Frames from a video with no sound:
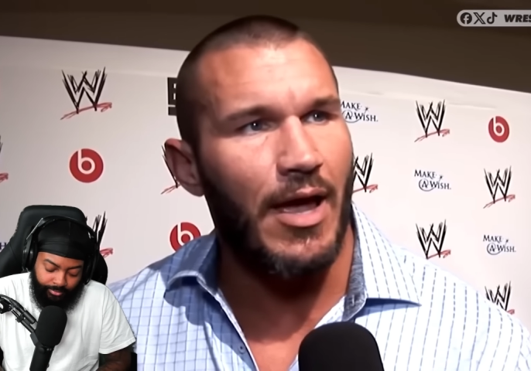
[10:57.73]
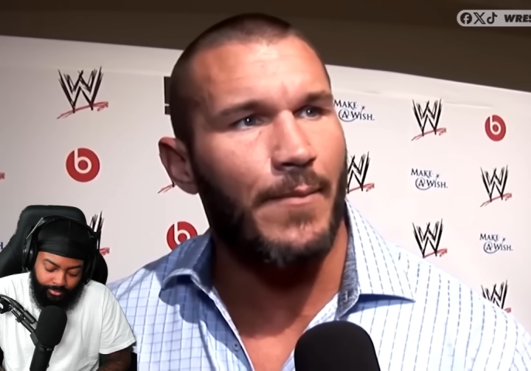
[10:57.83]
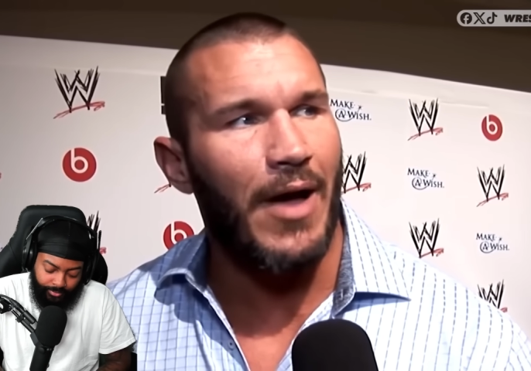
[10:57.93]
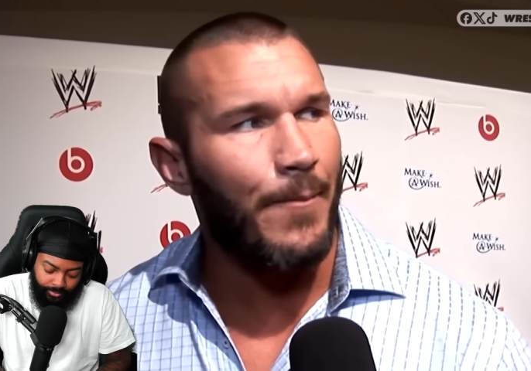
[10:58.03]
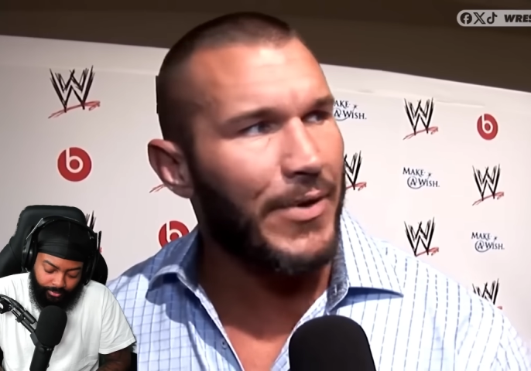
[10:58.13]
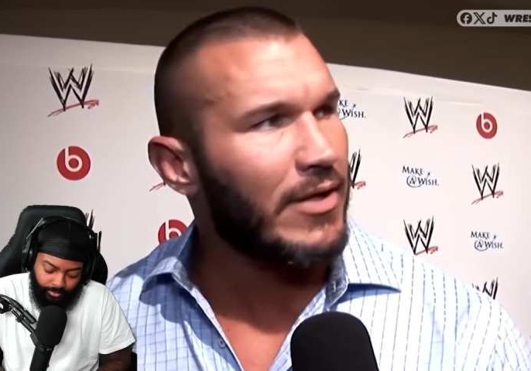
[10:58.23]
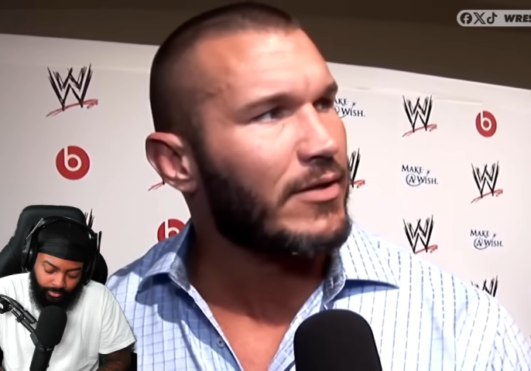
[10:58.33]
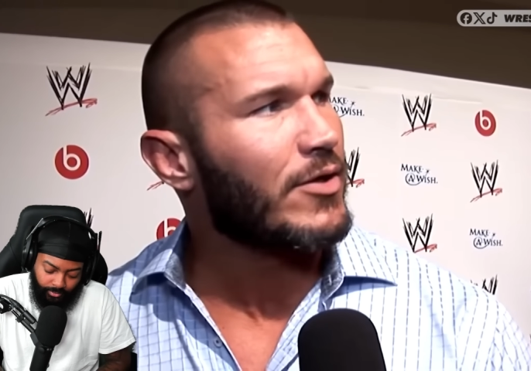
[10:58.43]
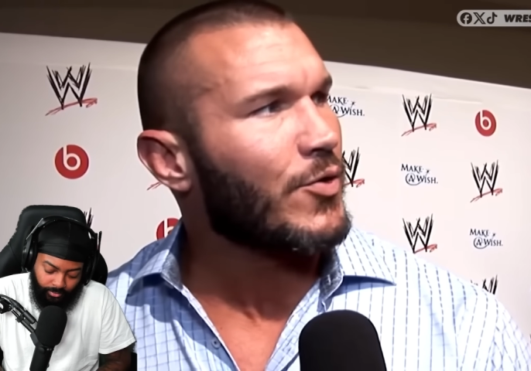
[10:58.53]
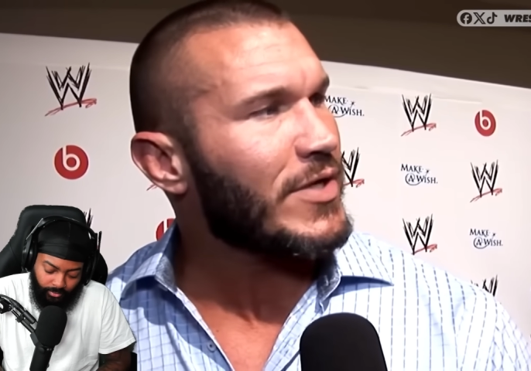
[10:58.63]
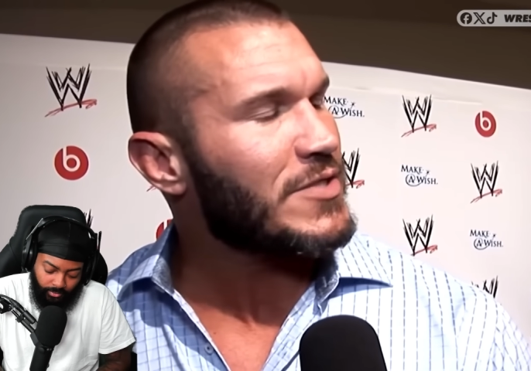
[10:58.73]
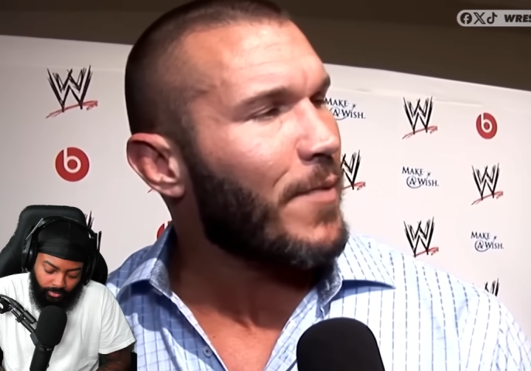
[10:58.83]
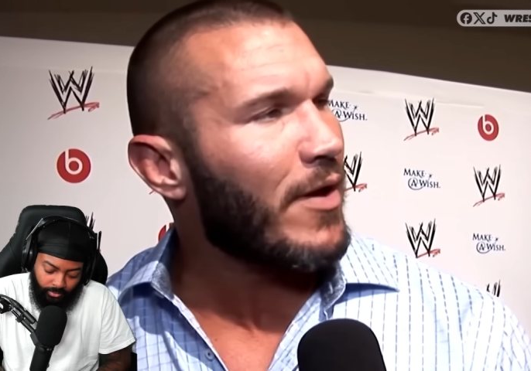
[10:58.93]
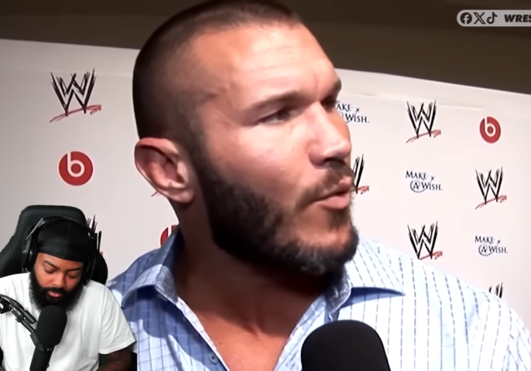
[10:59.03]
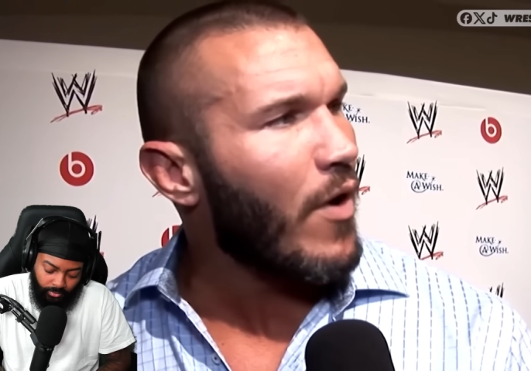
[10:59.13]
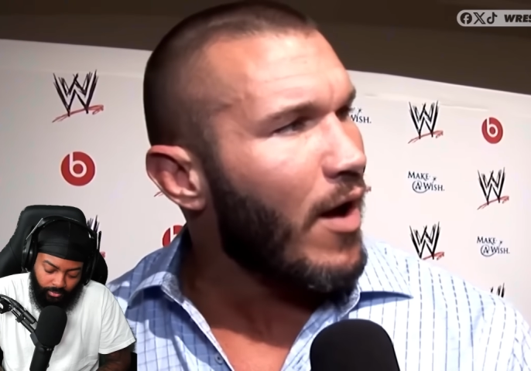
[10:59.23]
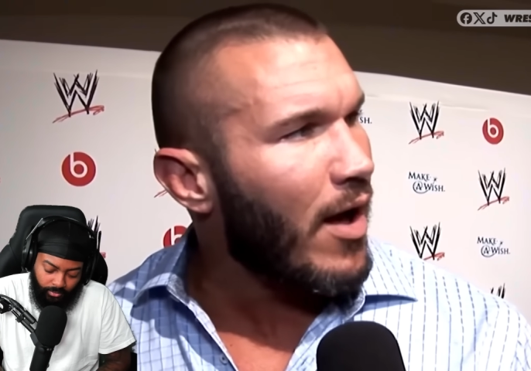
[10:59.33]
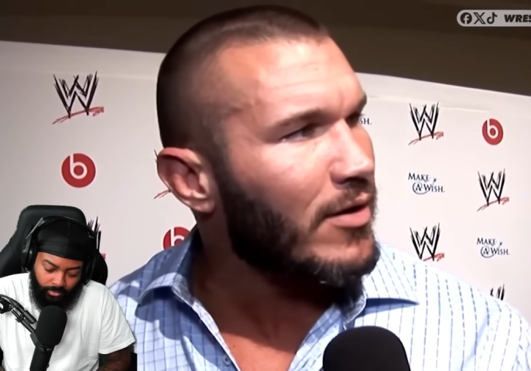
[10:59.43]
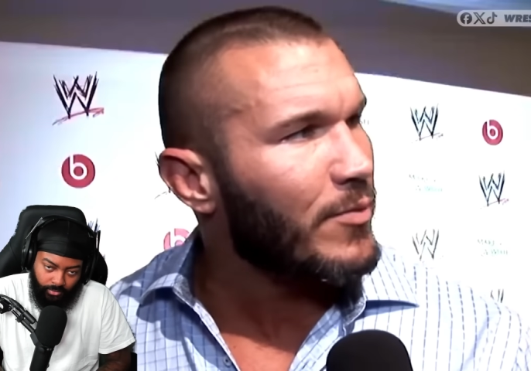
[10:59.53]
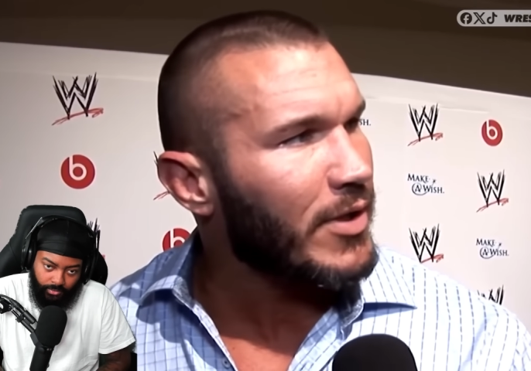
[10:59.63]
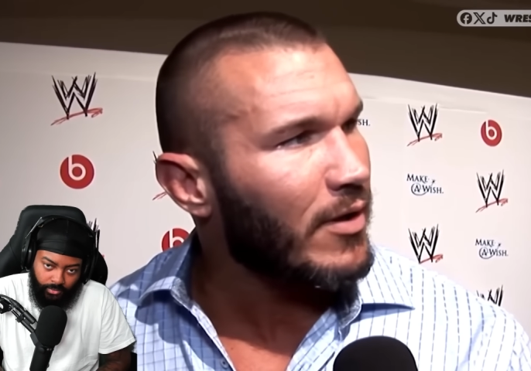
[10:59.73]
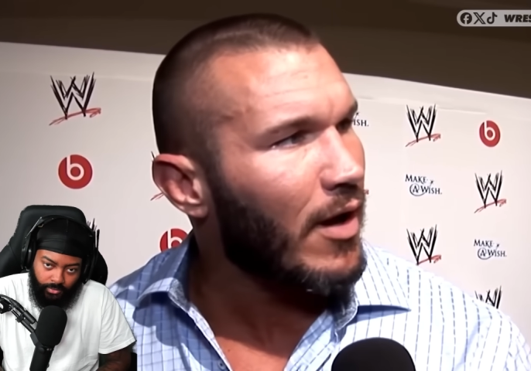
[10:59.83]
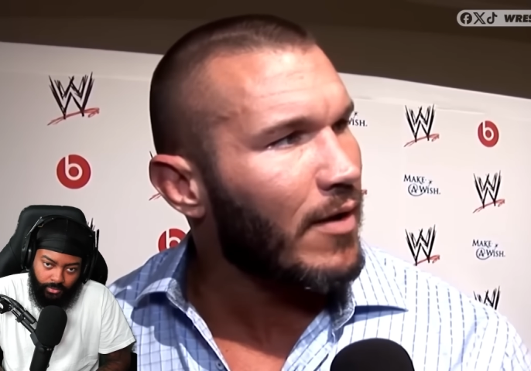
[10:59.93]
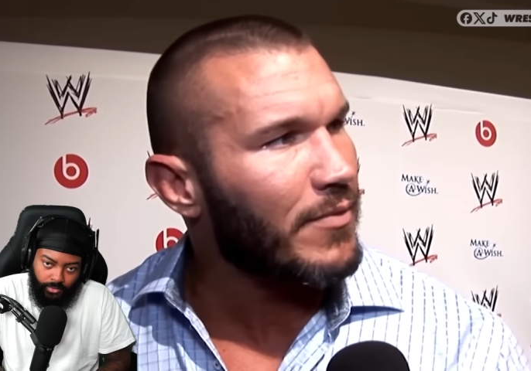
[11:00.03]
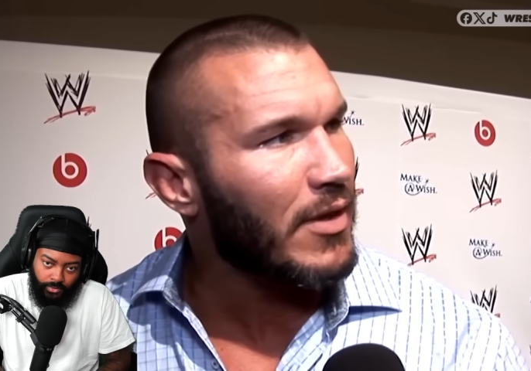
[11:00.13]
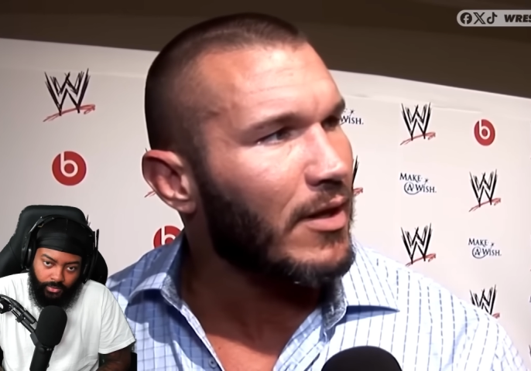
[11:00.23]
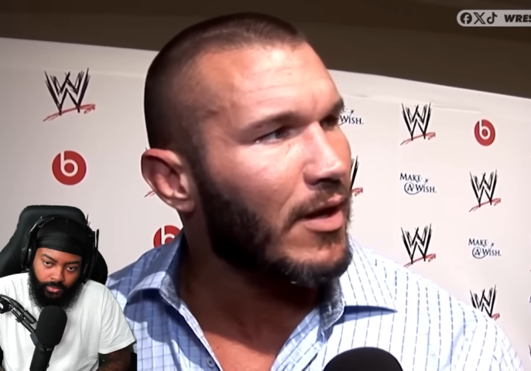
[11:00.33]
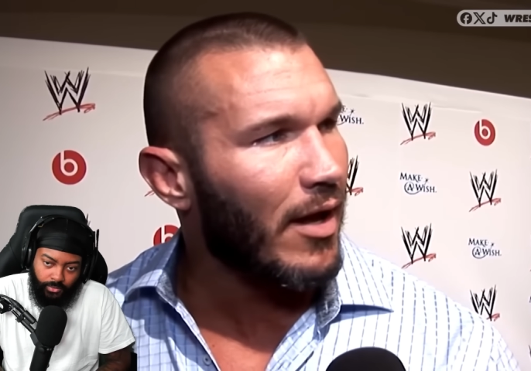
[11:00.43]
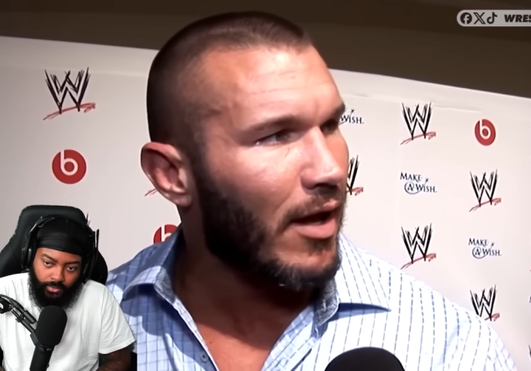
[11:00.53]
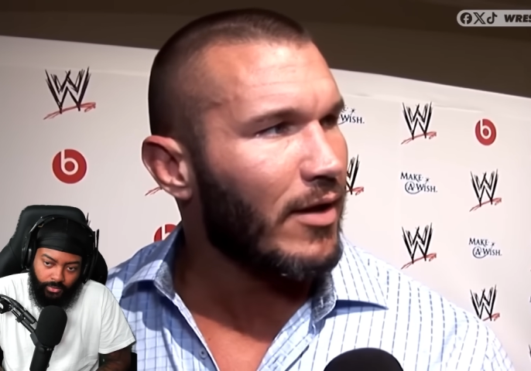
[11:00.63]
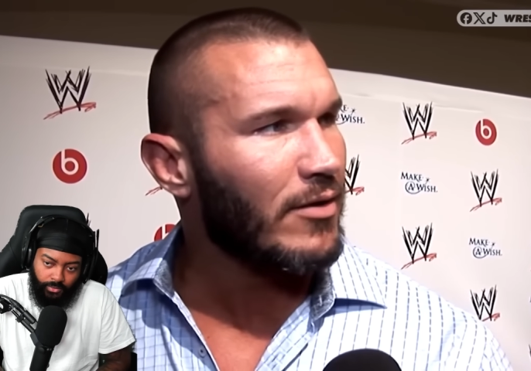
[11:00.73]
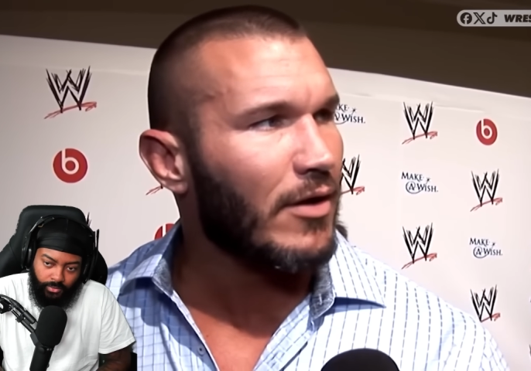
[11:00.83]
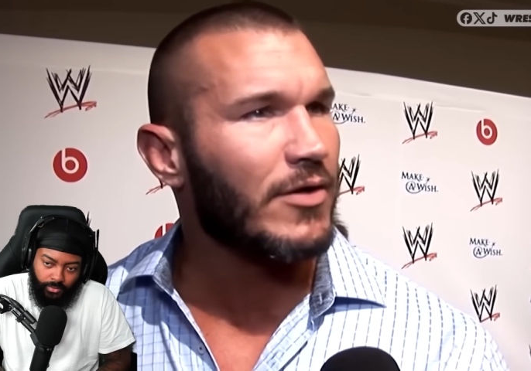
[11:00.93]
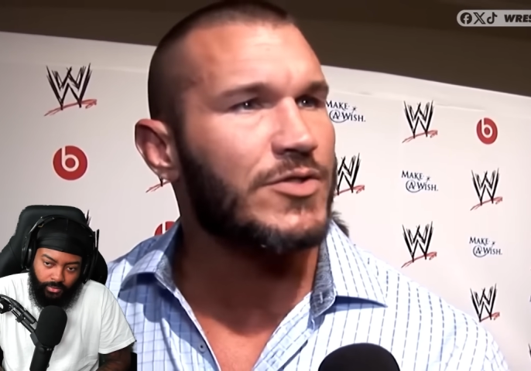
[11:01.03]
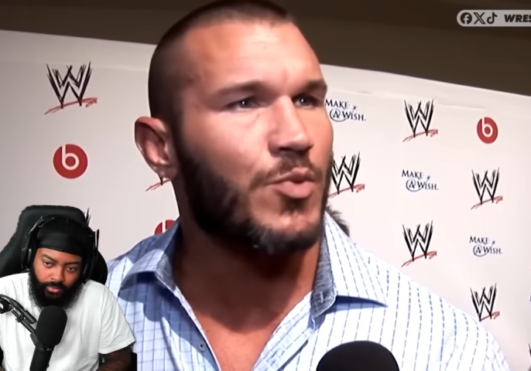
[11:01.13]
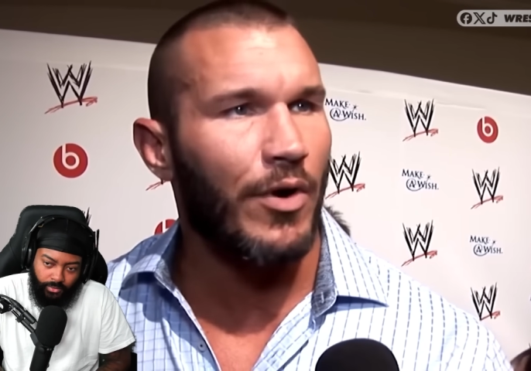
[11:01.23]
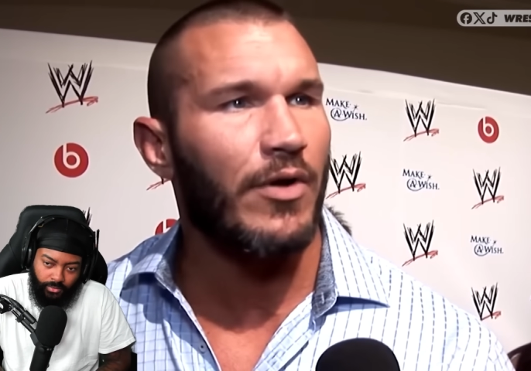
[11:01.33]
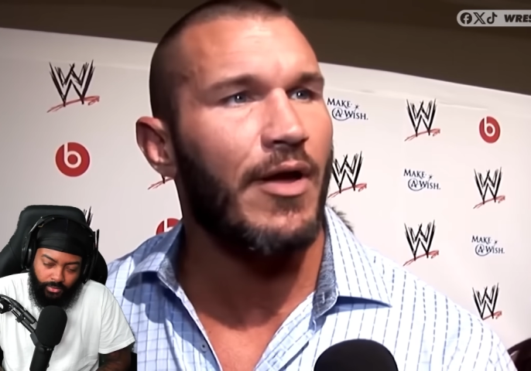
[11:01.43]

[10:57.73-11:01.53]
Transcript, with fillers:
Speaker 1: Holding the record for being the least attended WWE pay-per-view main event of all